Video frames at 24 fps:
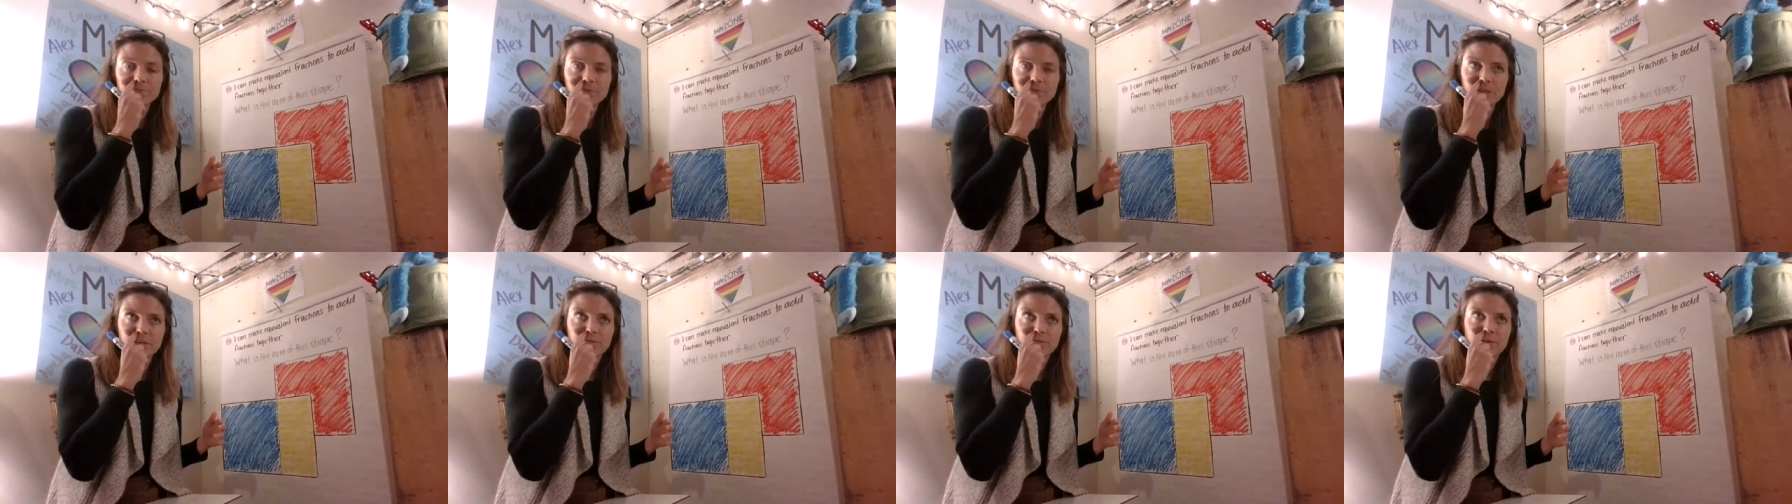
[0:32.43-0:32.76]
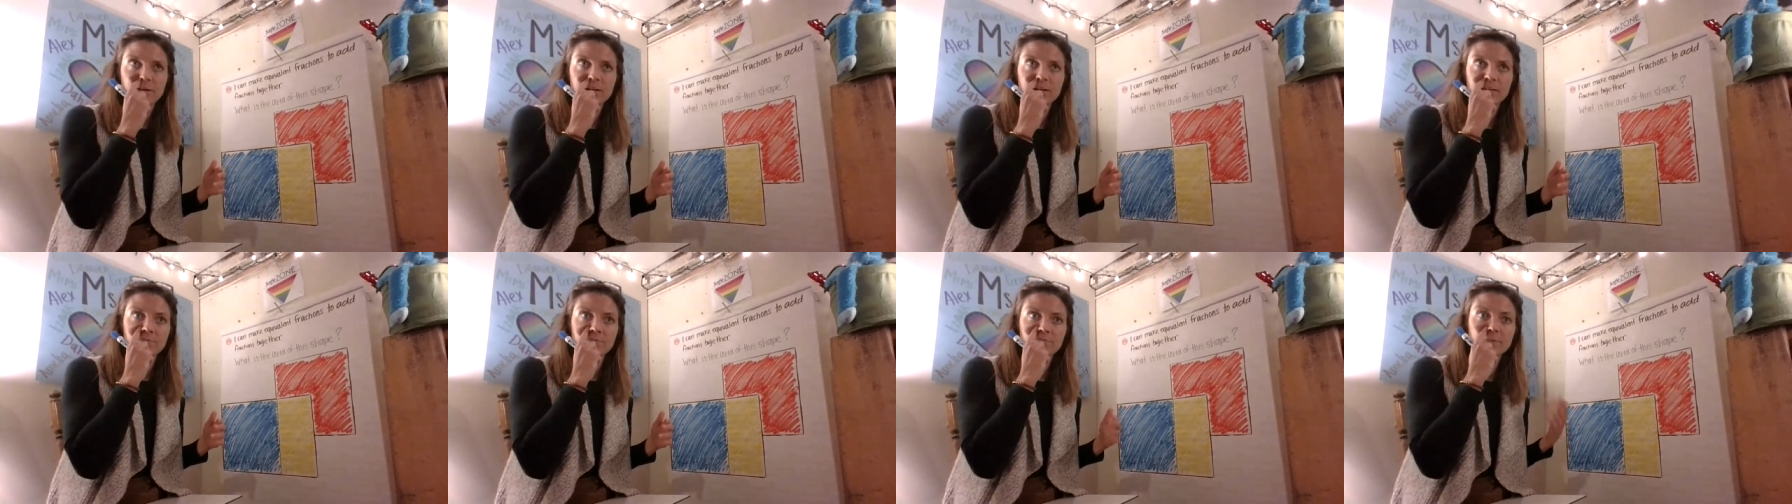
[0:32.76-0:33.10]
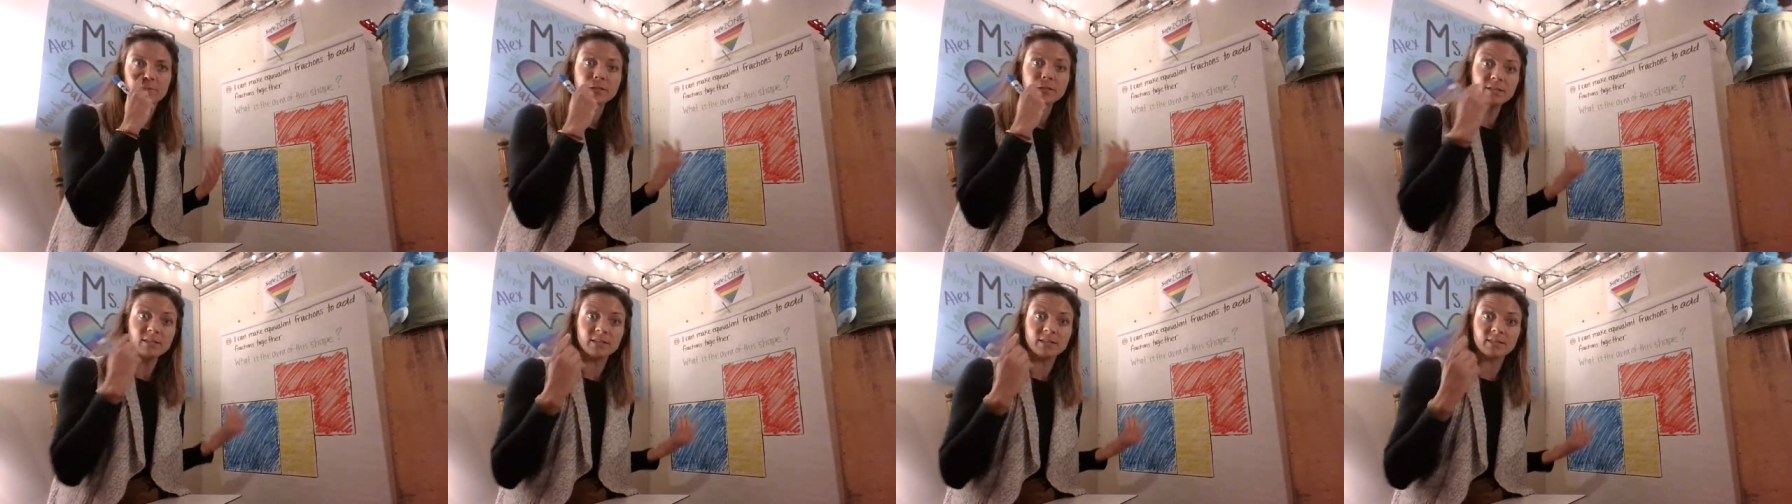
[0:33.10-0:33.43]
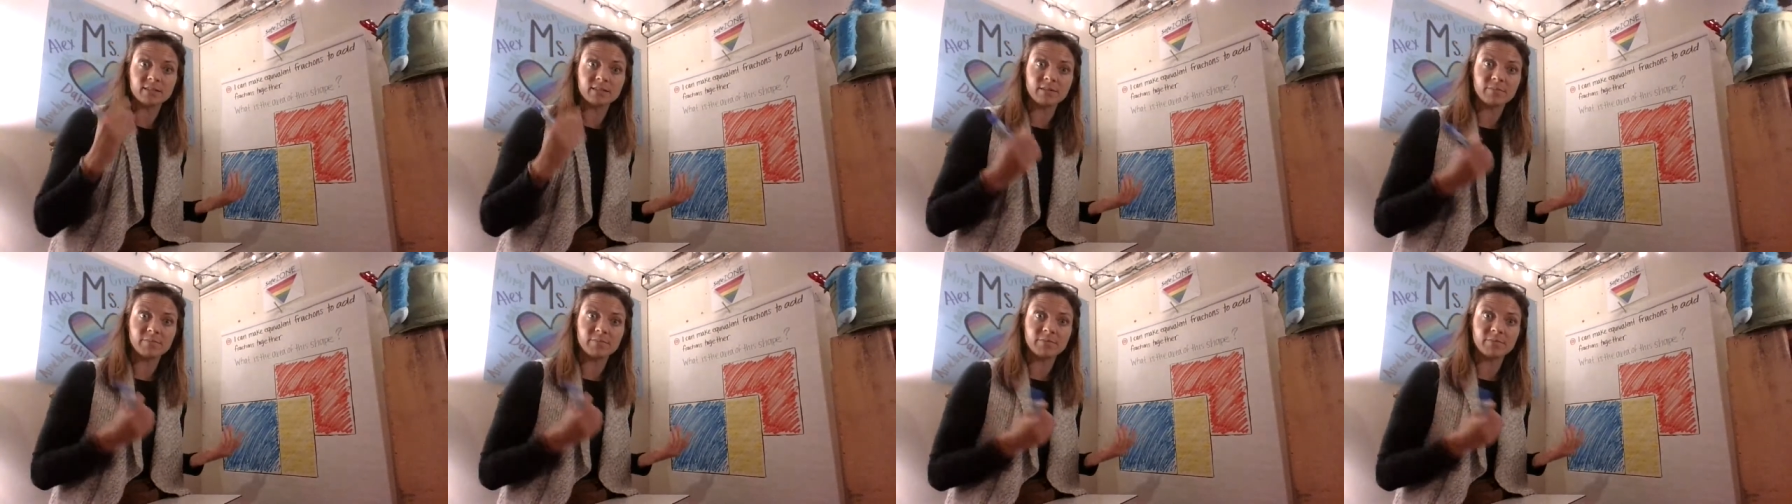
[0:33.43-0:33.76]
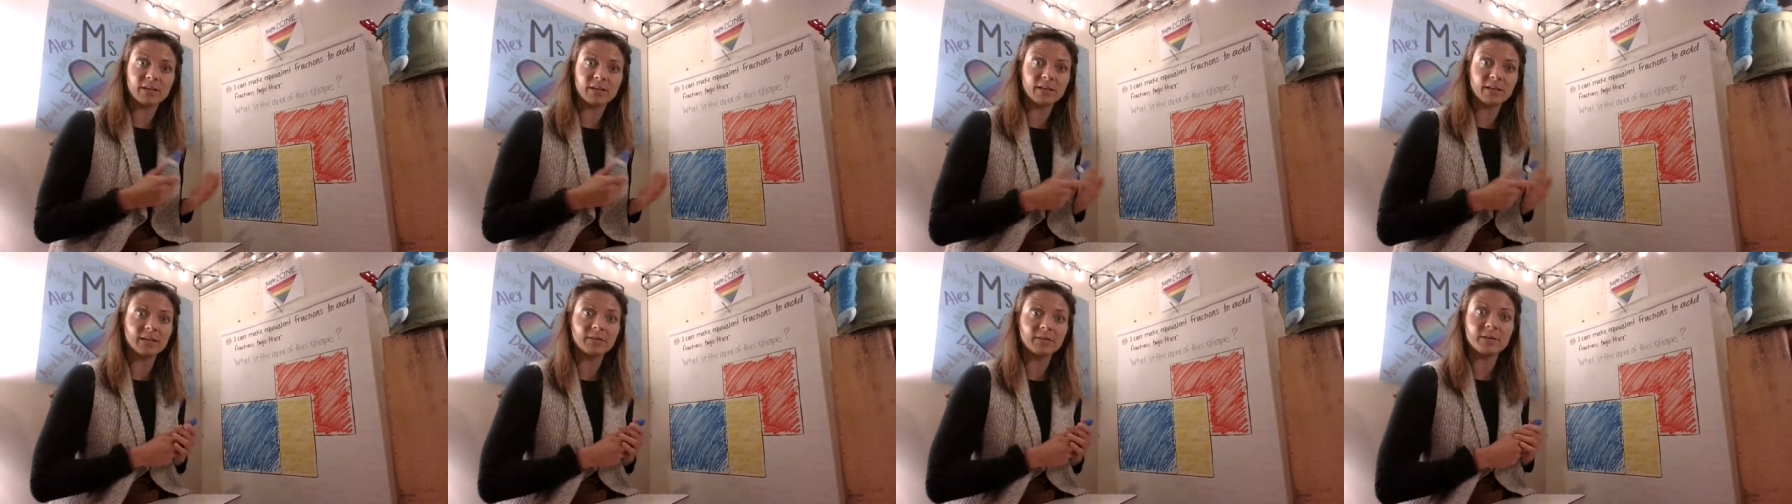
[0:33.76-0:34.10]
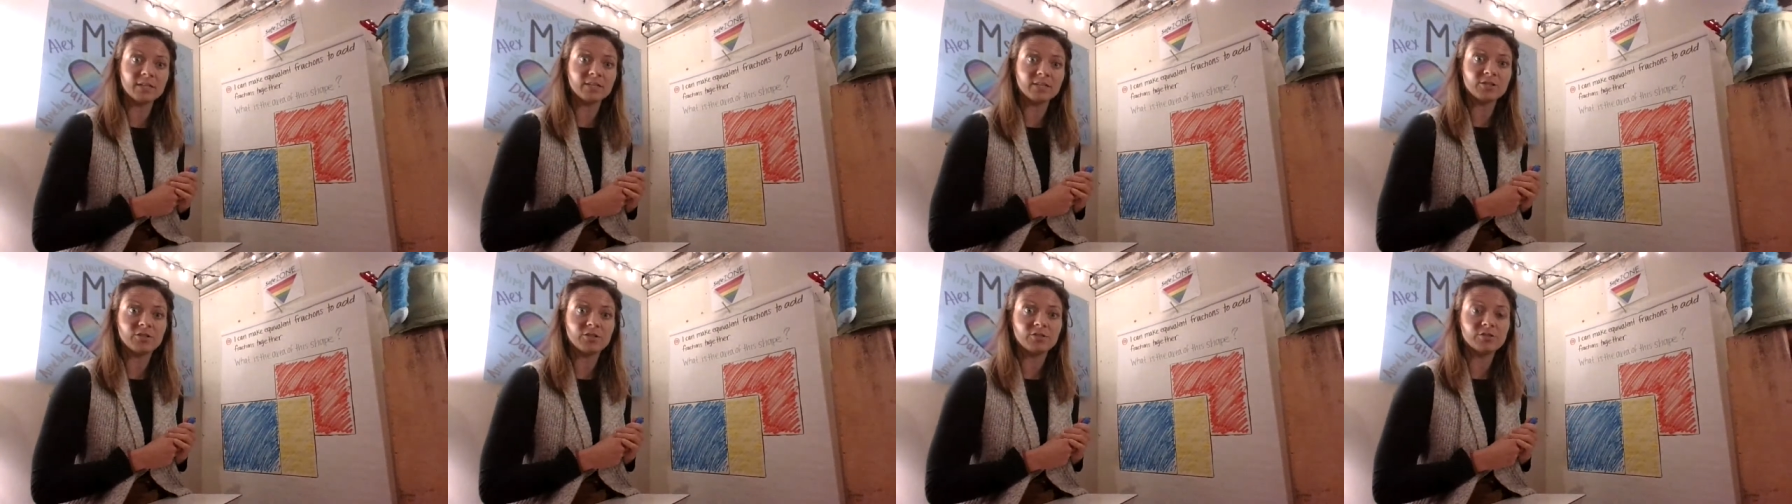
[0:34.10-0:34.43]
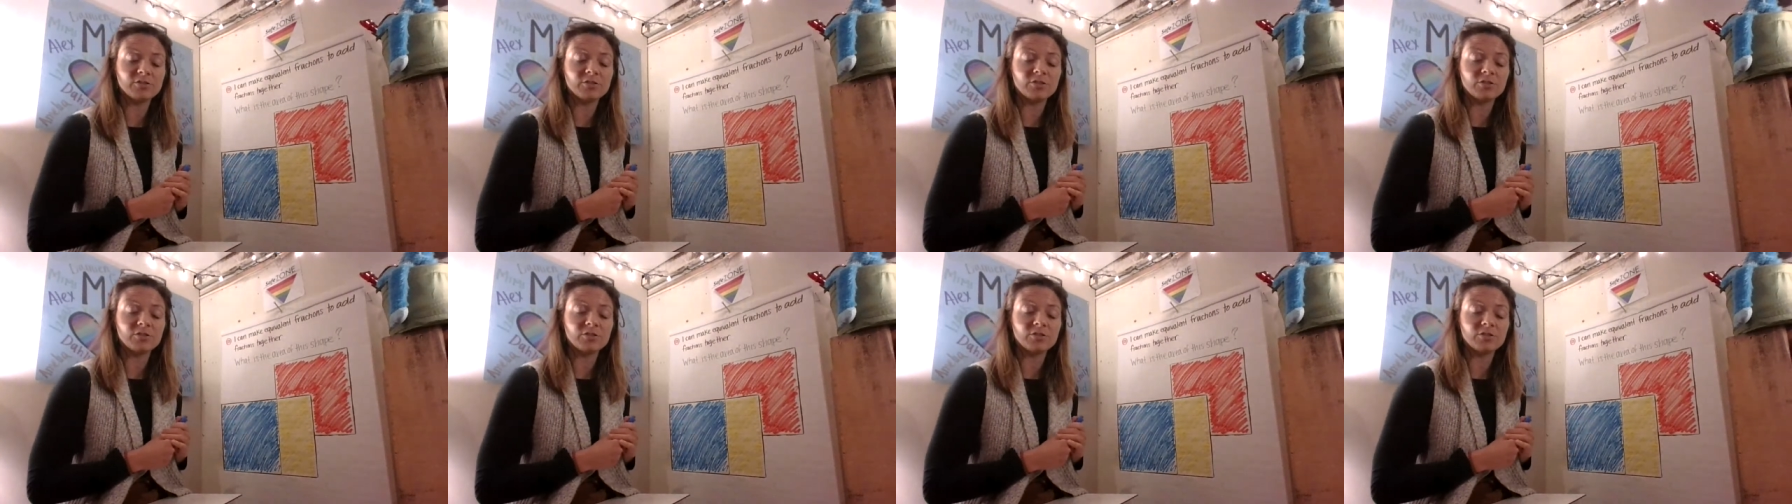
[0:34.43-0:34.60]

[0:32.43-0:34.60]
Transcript: If I'm building something, I might choose